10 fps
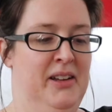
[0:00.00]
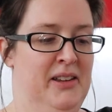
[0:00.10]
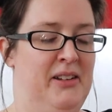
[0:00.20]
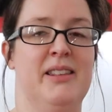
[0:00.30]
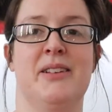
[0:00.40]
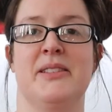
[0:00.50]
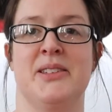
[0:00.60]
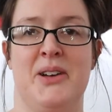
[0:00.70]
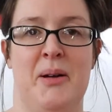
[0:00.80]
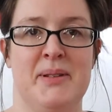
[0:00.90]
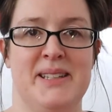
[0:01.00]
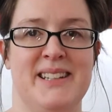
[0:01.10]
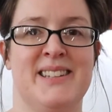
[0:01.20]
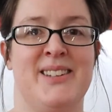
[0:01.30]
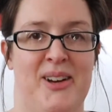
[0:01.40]
The only thing with the strap is
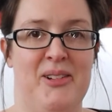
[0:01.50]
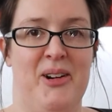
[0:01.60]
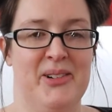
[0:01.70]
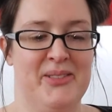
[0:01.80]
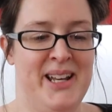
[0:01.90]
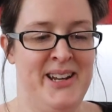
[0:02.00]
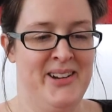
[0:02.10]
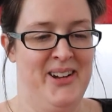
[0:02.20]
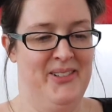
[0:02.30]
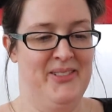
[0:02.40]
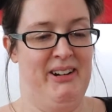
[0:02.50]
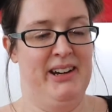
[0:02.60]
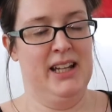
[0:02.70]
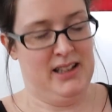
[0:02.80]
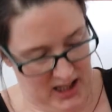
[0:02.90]
it's so long when you're not
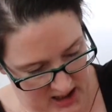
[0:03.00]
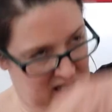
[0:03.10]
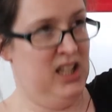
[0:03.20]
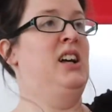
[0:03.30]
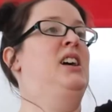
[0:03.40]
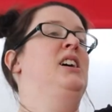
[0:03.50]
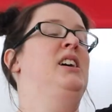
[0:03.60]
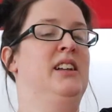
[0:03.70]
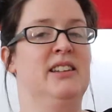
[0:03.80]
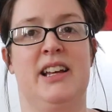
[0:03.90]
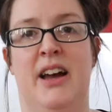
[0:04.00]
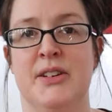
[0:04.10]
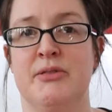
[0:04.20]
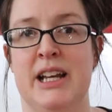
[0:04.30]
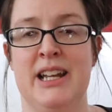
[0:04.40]
wearing it. It's like
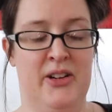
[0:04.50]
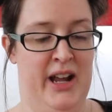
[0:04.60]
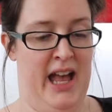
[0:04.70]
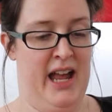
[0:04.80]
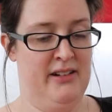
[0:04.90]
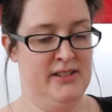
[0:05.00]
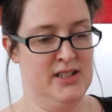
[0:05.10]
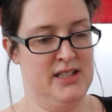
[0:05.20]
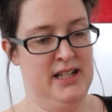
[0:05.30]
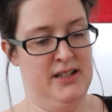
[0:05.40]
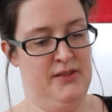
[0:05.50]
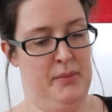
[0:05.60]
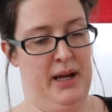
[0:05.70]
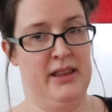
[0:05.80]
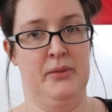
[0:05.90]
having really long hair and just needing to
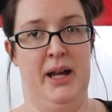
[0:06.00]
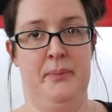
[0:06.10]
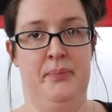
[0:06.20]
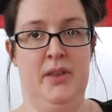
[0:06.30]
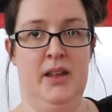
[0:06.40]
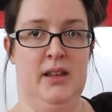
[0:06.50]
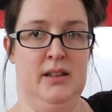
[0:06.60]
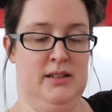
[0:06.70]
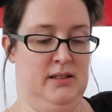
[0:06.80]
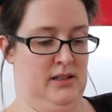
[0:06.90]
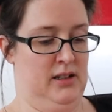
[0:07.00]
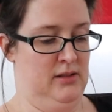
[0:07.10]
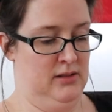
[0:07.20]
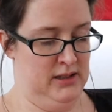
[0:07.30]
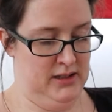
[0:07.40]
flip out the way. So
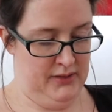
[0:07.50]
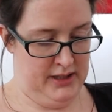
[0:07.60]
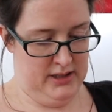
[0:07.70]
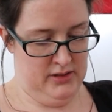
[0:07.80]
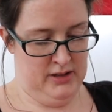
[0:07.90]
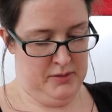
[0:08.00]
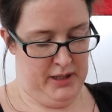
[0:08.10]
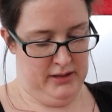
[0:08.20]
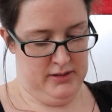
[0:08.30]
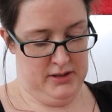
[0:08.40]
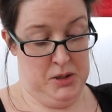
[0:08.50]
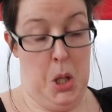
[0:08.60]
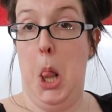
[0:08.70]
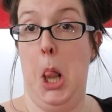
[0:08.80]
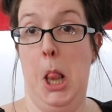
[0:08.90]
let's see if I can do this backwards.
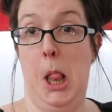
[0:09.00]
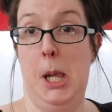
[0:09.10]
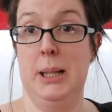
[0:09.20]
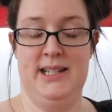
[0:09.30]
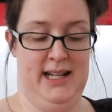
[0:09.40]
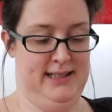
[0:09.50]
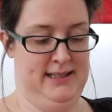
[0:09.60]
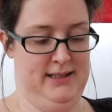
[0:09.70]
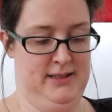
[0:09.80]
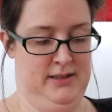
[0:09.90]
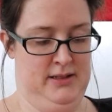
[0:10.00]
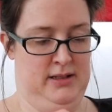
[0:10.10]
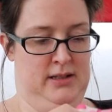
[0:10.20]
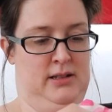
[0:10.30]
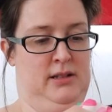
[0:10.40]
Test.
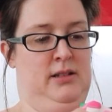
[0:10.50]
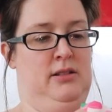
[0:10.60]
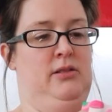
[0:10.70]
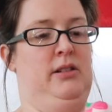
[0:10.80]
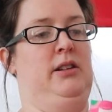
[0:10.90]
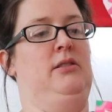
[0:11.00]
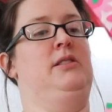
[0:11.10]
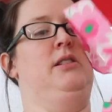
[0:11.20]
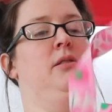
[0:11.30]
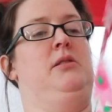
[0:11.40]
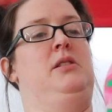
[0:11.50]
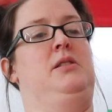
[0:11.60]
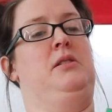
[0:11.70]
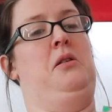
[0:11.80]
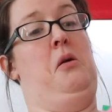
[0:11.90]
Oh, hang on to it.
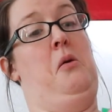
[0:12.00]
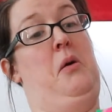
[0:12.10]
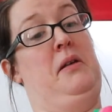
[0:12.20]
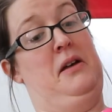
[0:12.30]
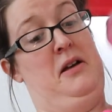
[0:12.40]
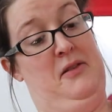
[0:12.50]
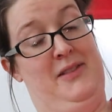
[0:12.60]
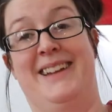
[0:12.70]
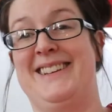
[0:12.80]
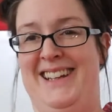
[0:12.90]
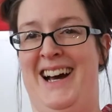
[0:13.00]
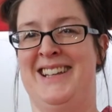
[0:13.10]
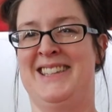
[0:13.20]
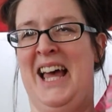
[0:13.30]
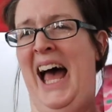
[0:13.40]
Let's whack that over there.
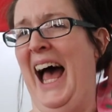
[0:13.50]
Nice.